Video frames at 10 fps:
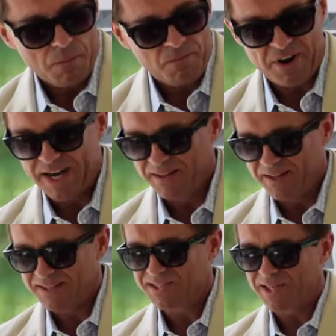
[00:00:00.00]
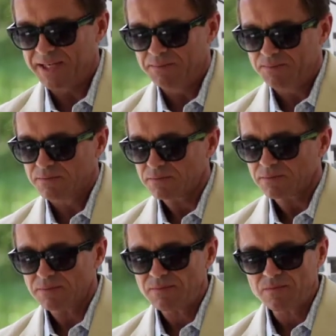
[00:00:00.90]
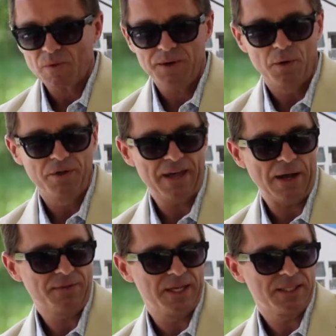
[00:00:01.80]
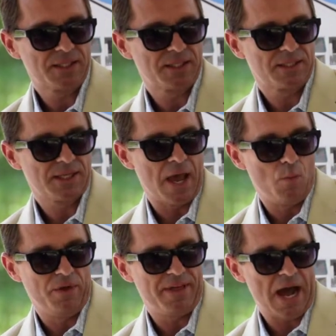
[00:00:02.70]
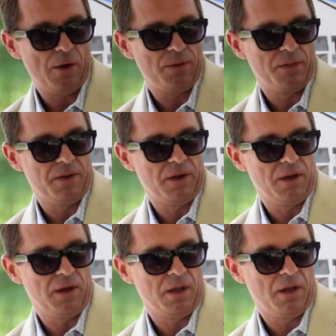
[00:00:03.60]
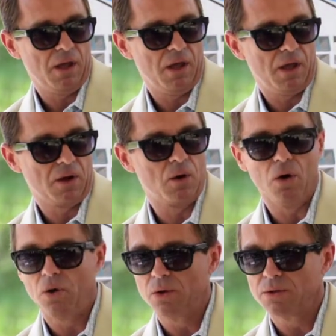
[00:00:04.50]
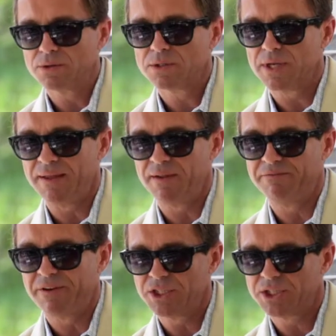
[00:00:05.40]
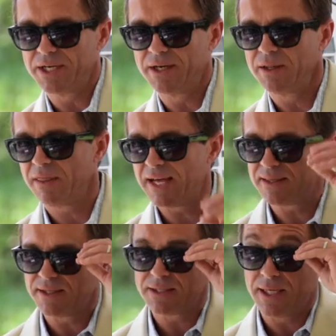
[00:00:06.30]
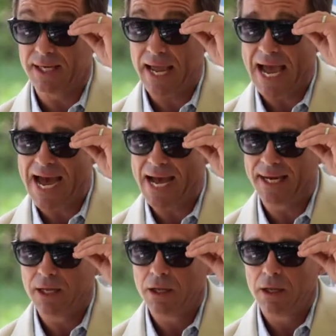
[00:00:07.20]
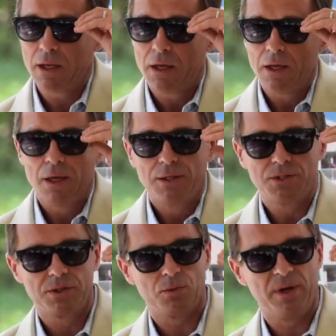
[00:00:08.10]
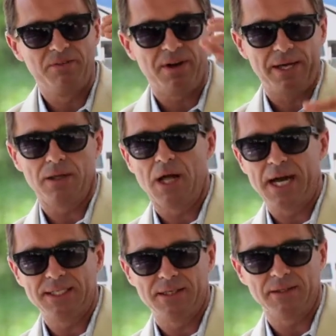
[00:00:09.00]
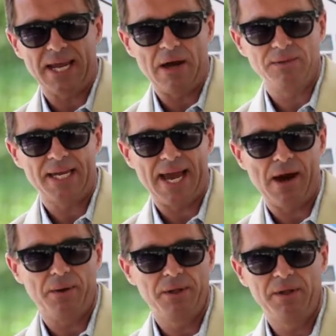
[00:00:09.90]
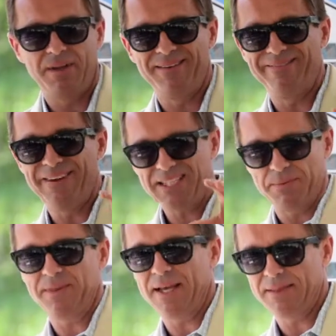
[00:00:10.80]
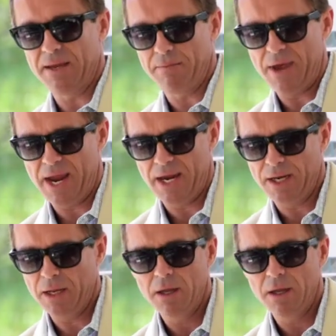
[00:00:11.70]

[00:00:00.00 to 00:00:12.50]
Finally, the city. You know, without this and without the goals and the vision that the city had to revitalize their downtown, the investment that they made